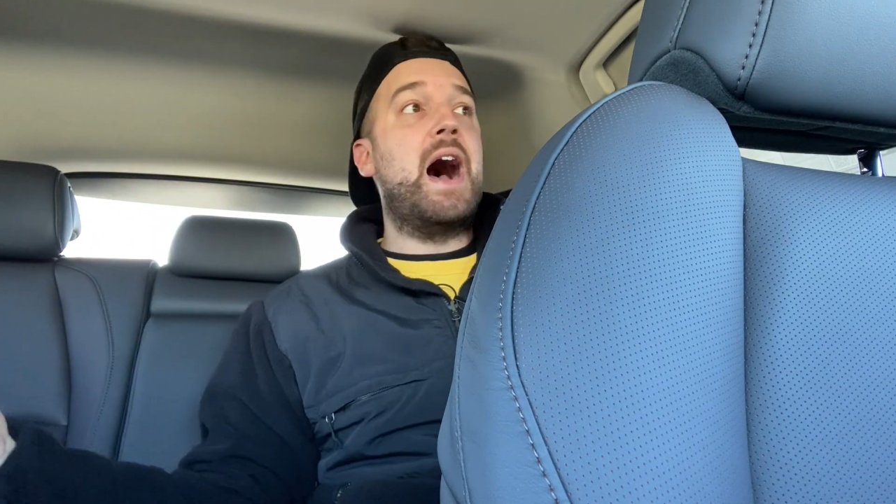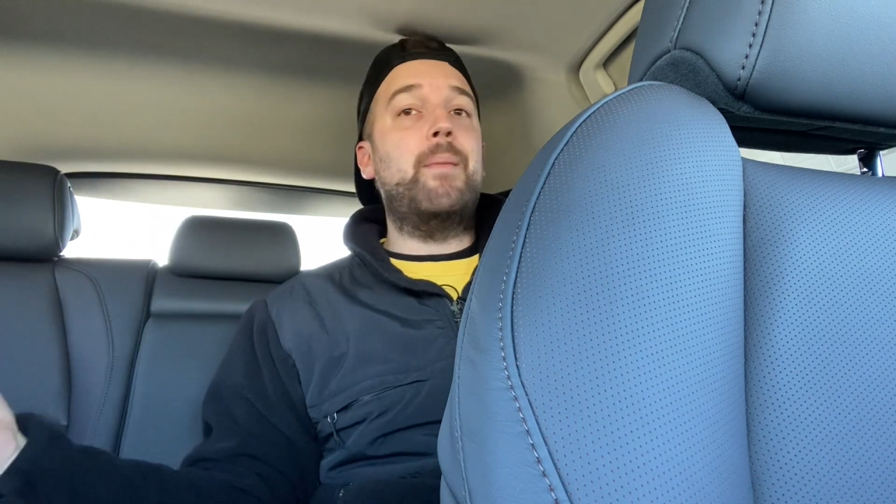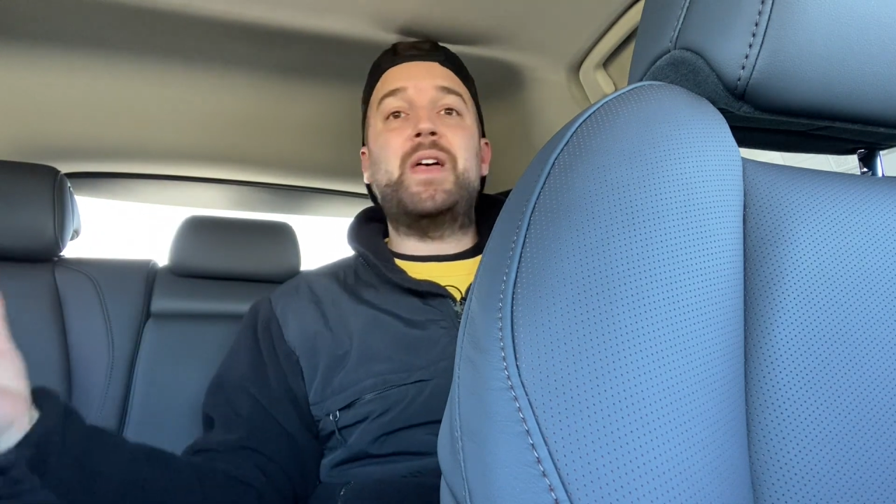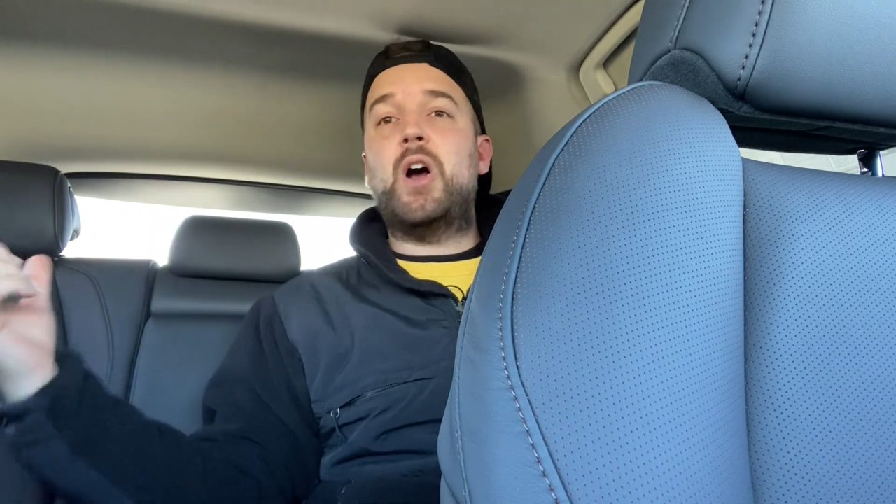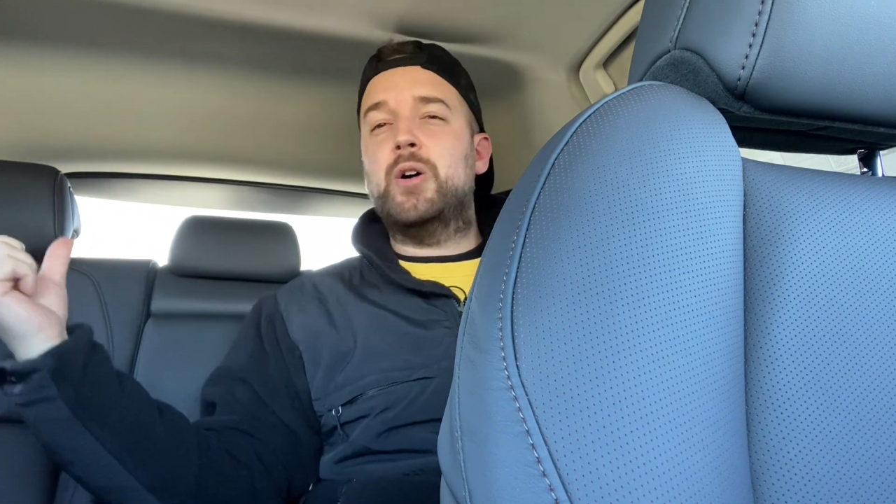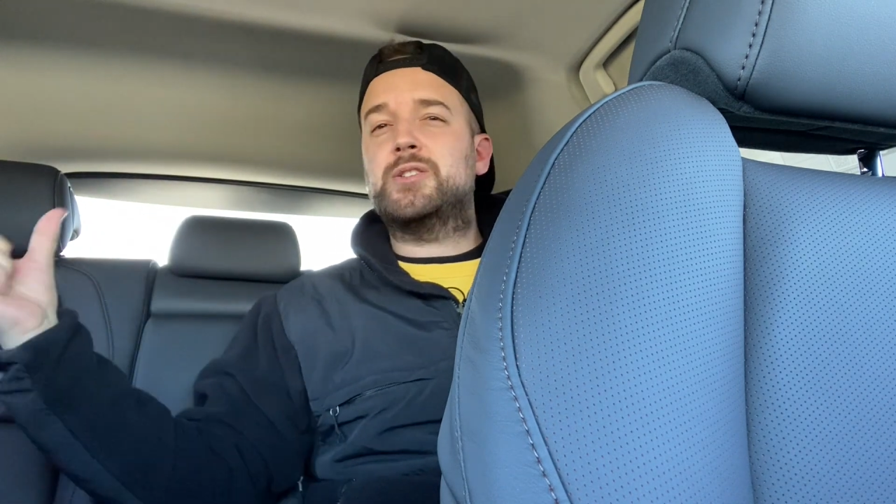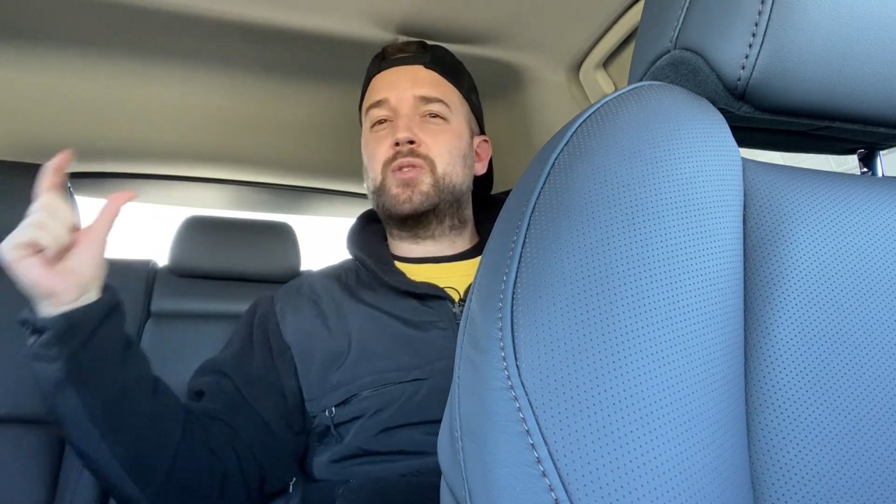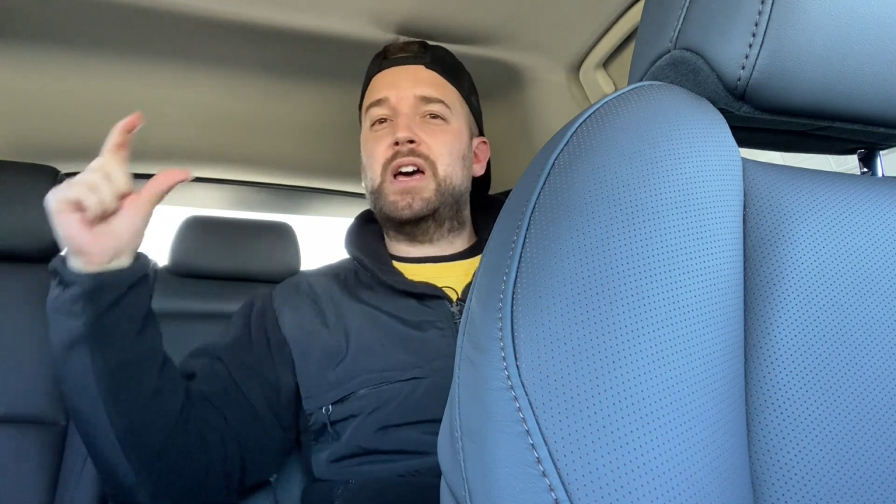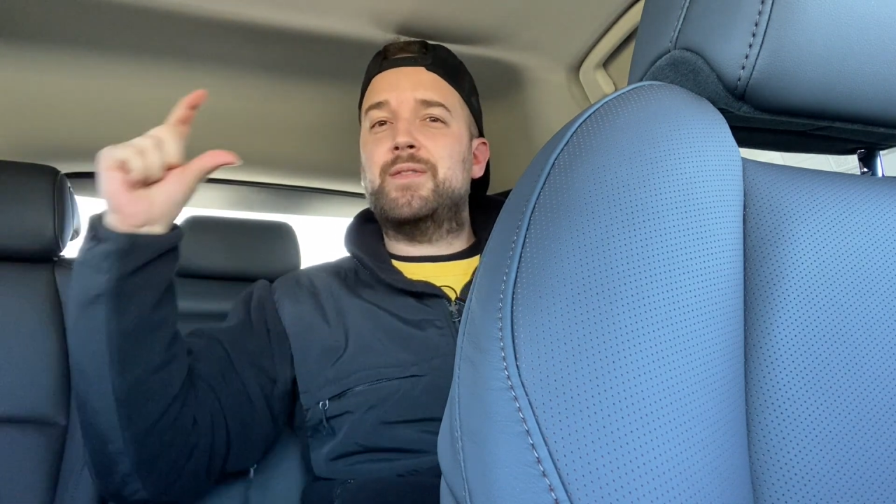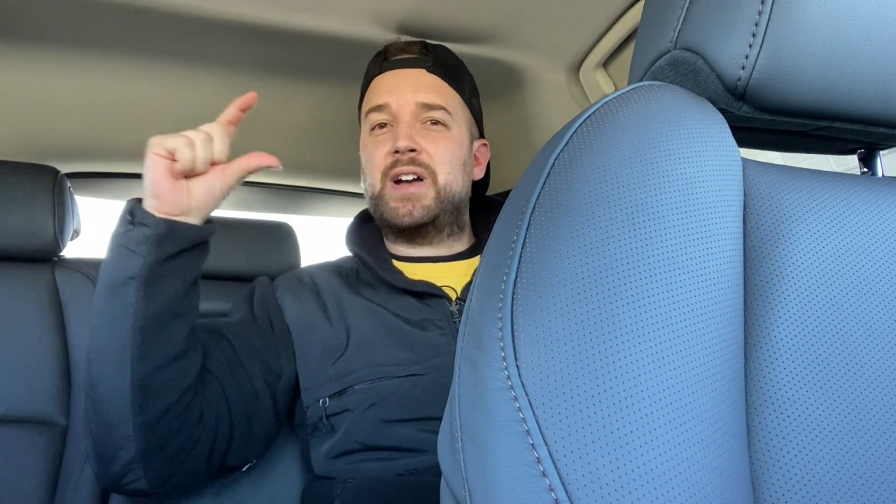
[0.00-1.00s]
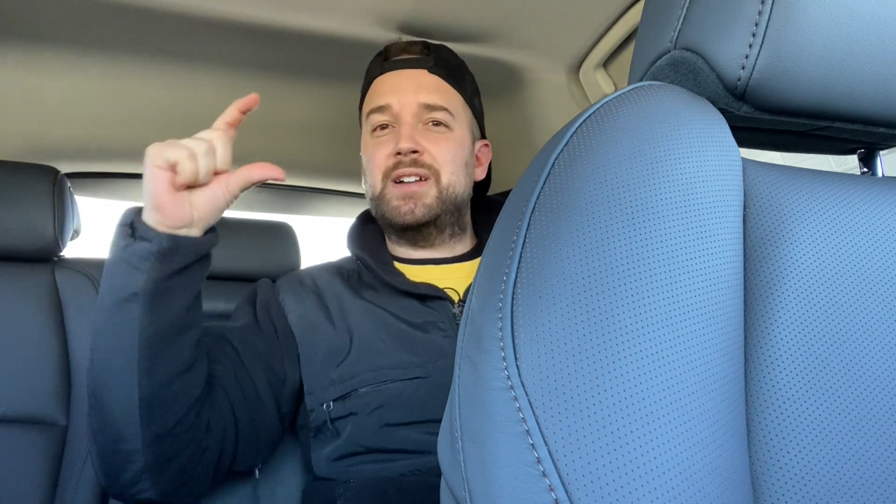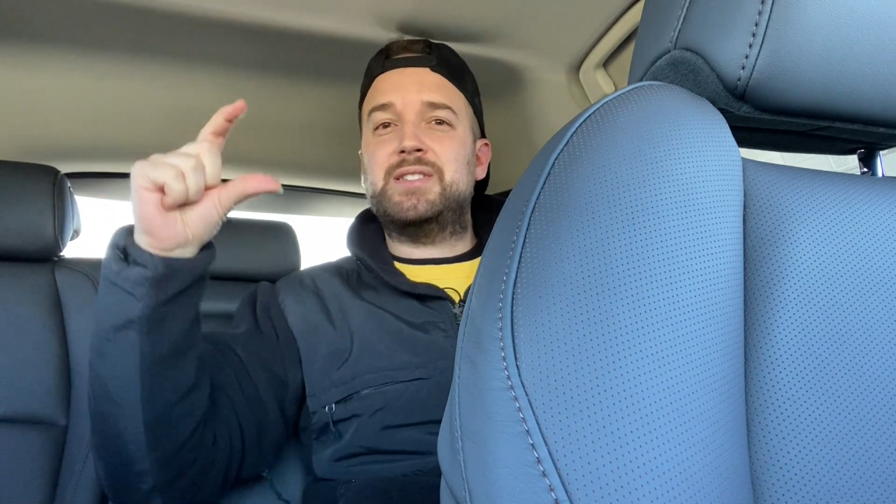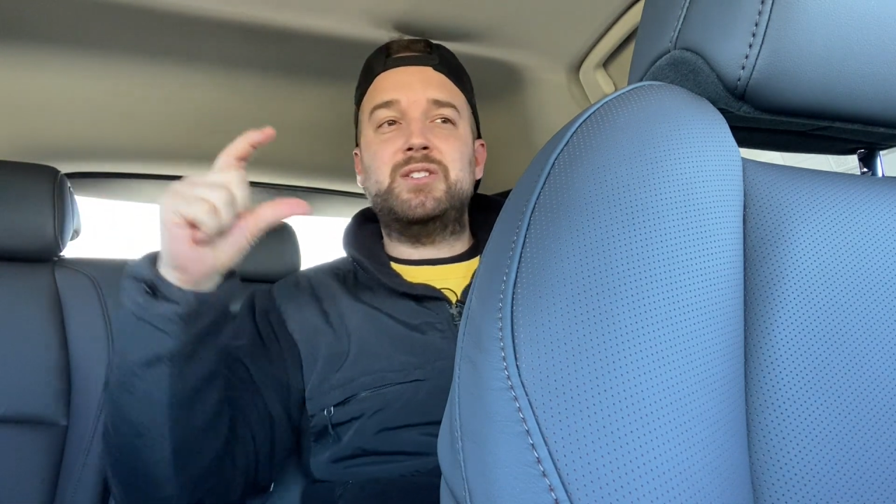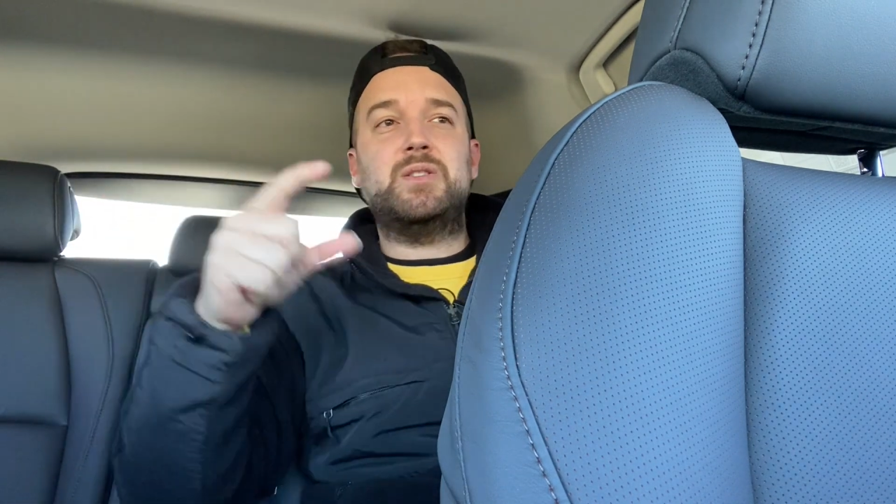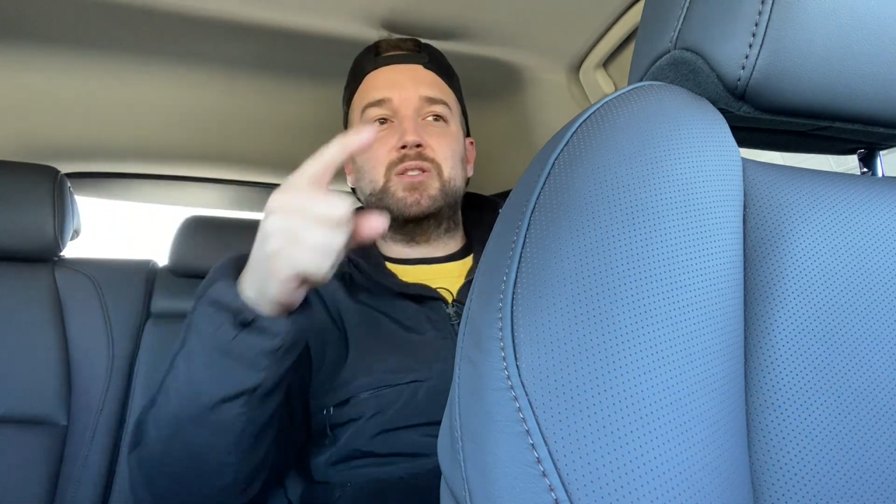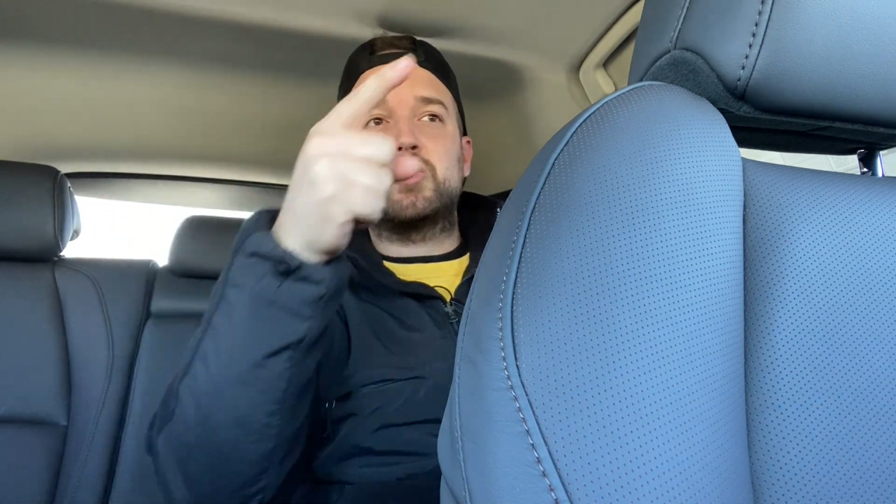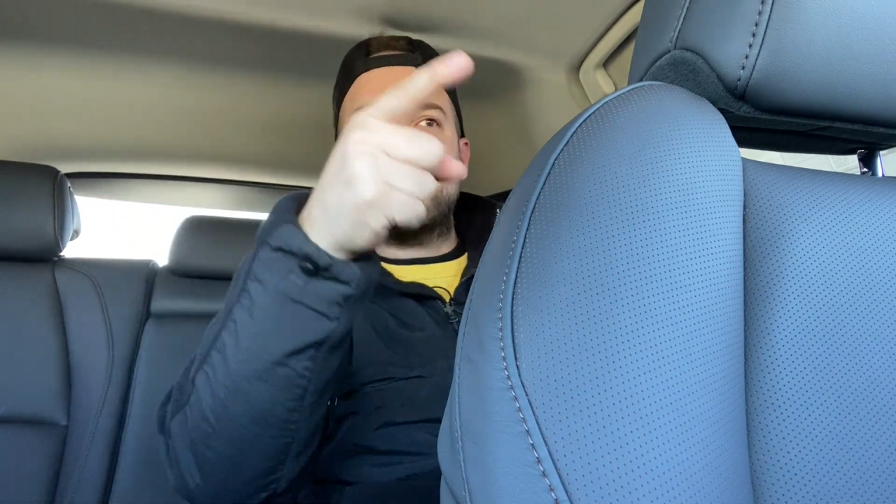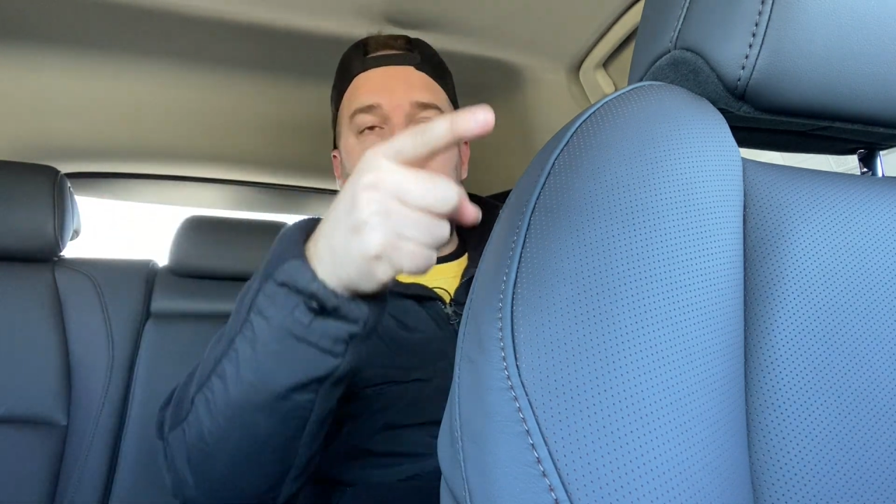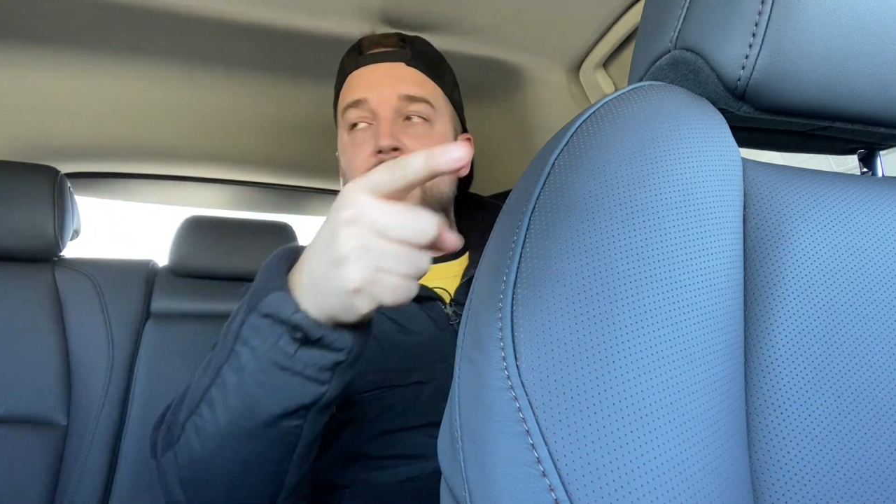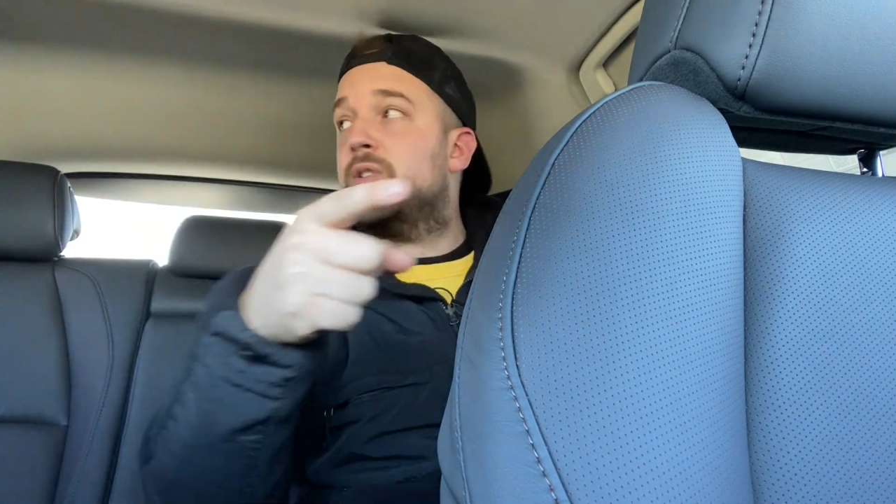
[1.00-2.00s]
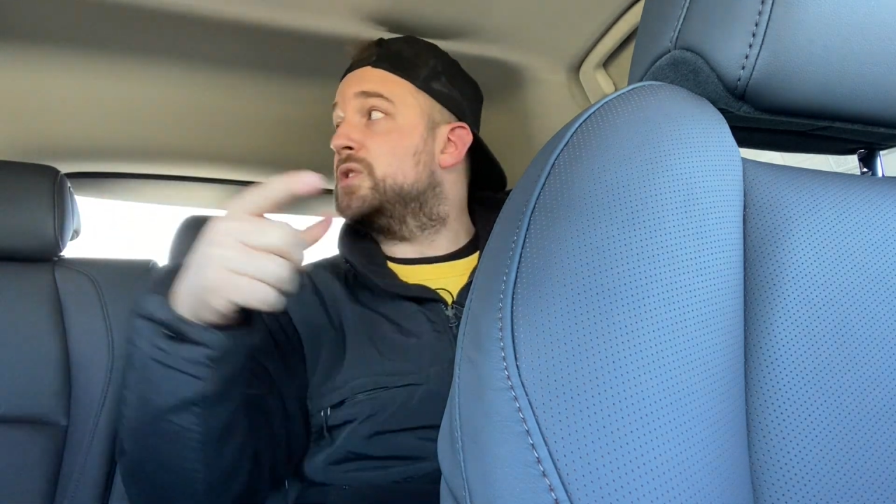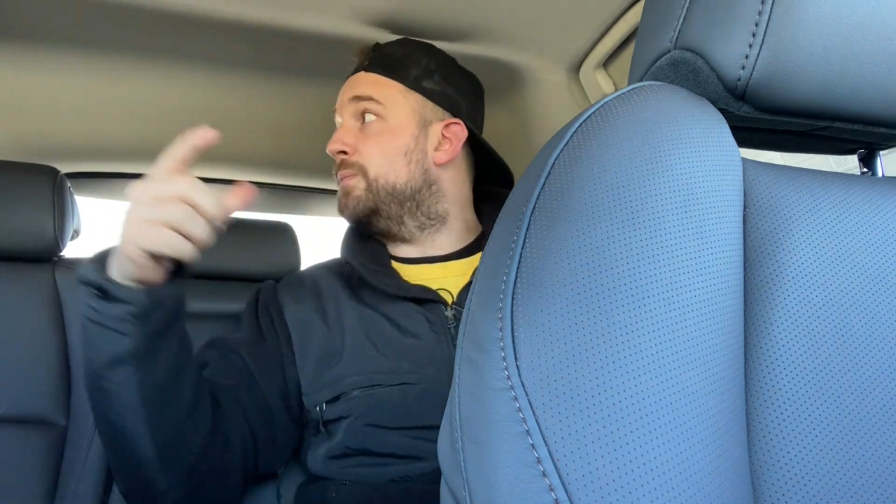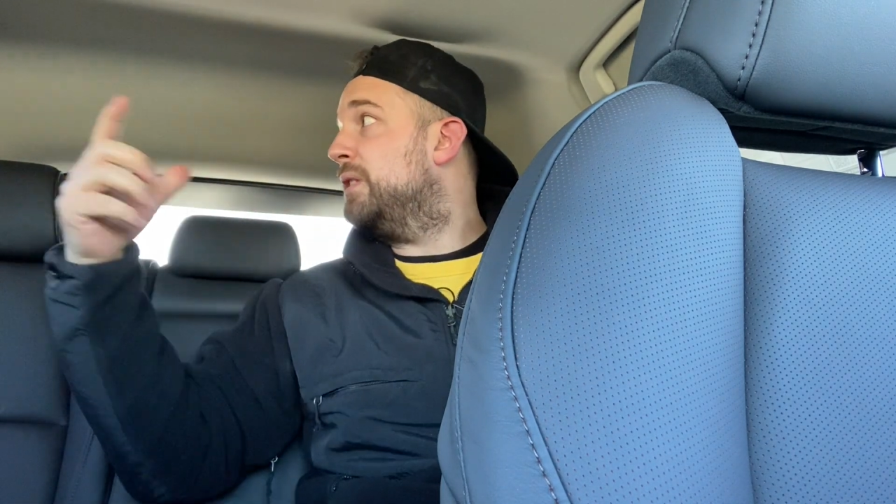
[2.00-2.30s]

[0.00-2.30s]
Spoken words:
That also kind of cuts into the driver's